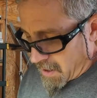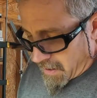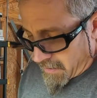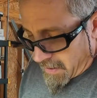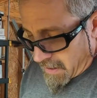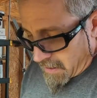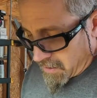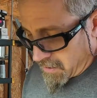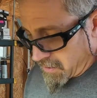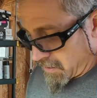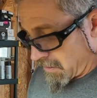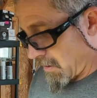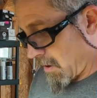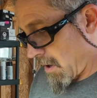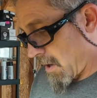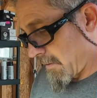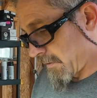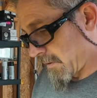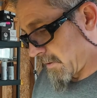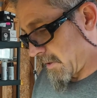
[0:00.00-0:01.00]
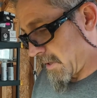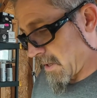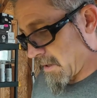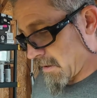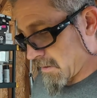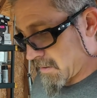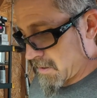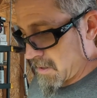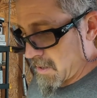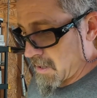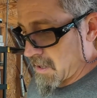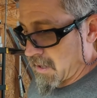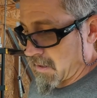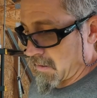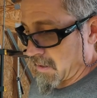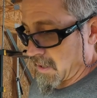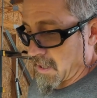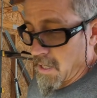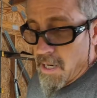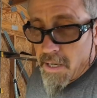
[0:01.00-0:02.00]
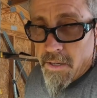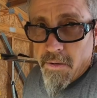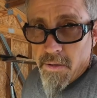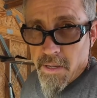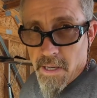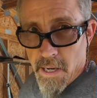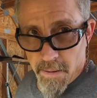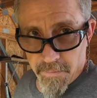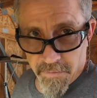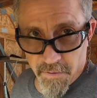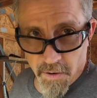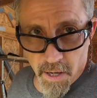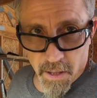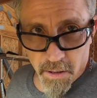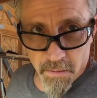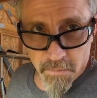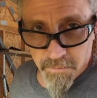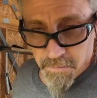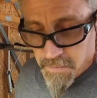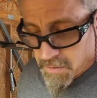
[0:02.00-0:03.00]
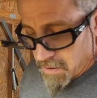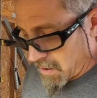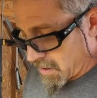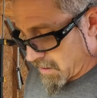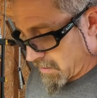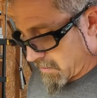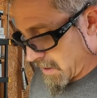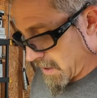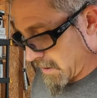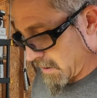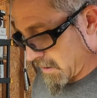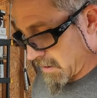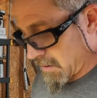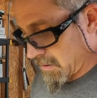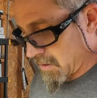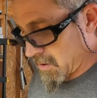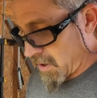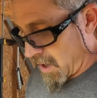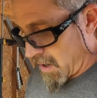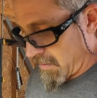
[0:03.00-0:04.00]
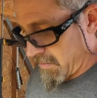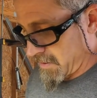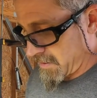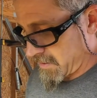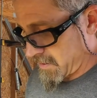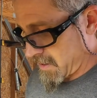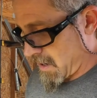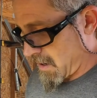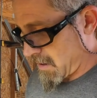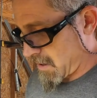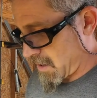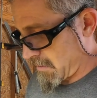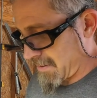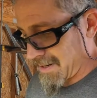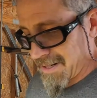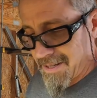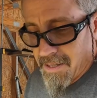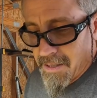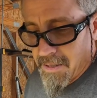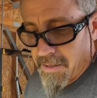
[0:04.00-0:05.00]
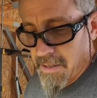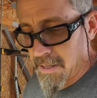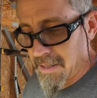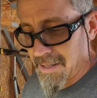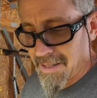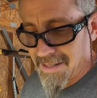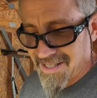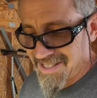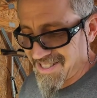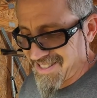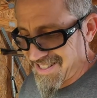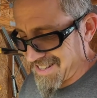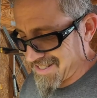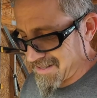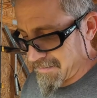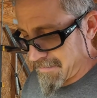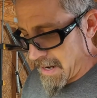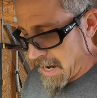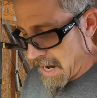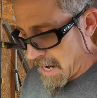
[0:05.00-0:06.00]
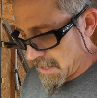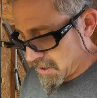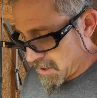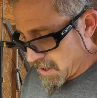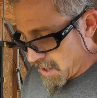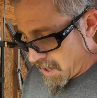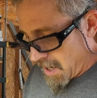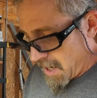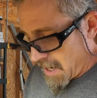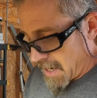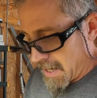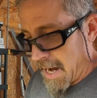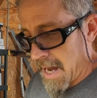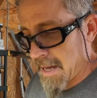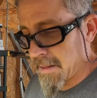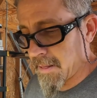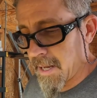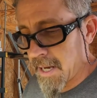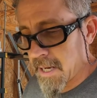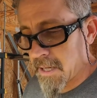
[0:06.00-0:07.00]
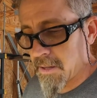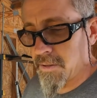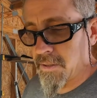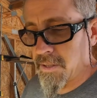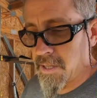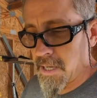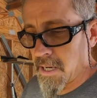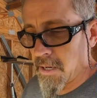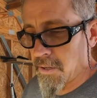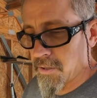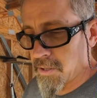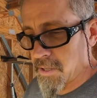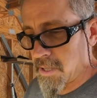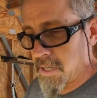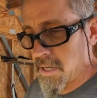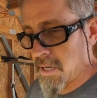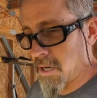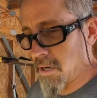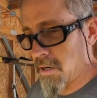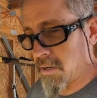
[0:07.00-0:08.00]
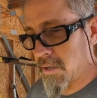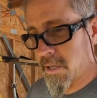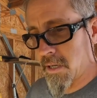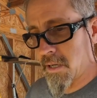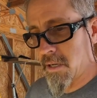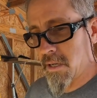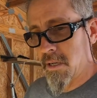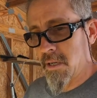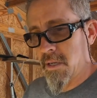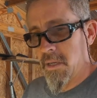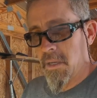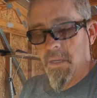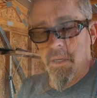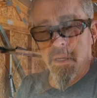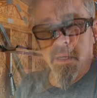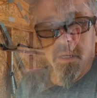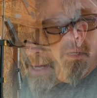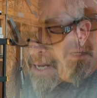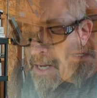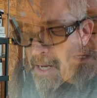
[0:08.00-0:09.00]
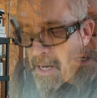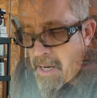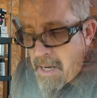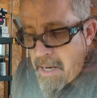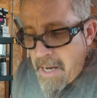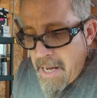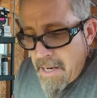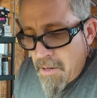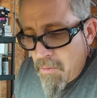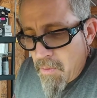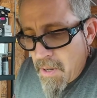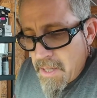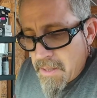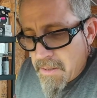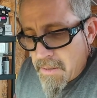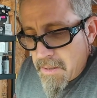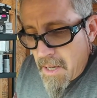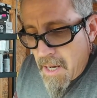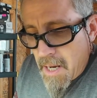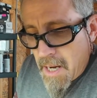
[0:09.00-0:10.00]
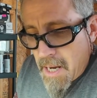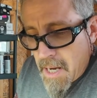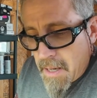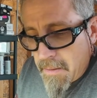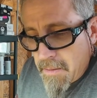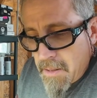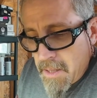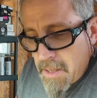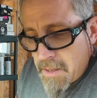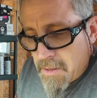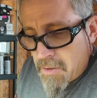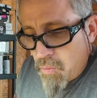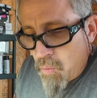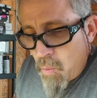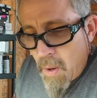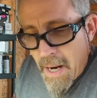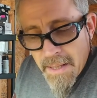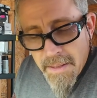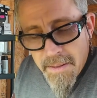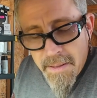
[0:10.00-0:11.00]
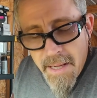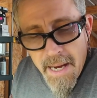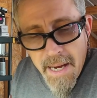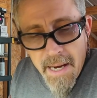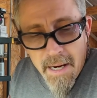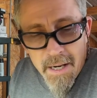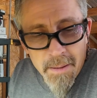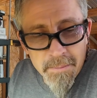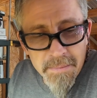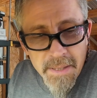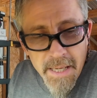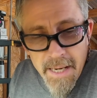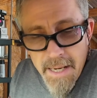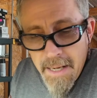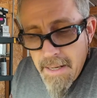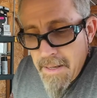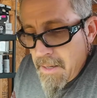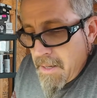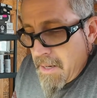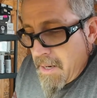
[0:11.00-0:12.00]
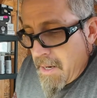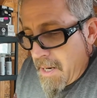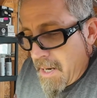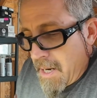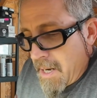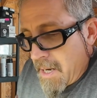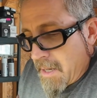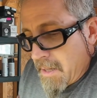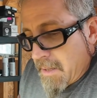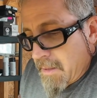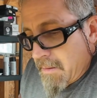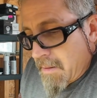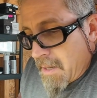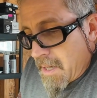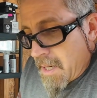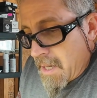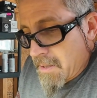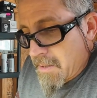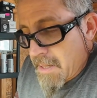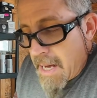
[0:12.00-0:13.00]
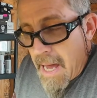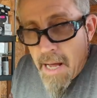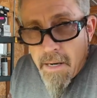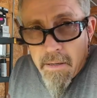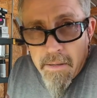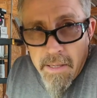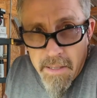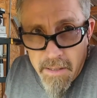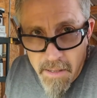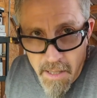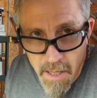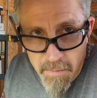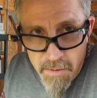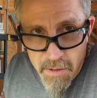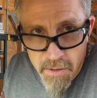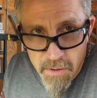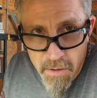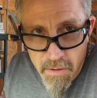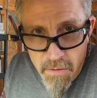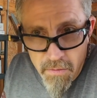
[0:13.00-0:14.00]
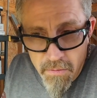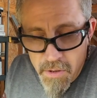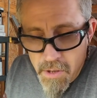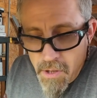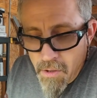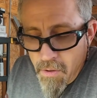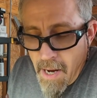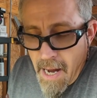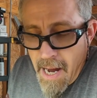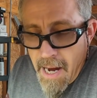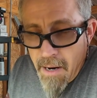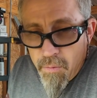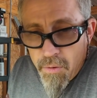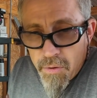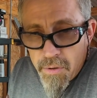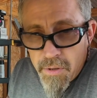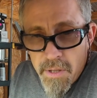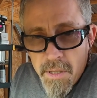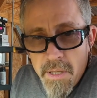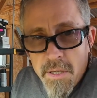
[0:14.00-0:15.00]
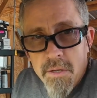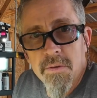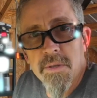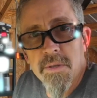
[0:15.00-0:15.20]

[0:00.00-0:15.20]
They just don't offer DLC coding, and I knew that up front. So they did a good job on the Cerakote. It's just that it just doesn't match, and I like the DLC coding. Anyways, it's Wednesday, hump day, and Saturday's coming soon, so I will see you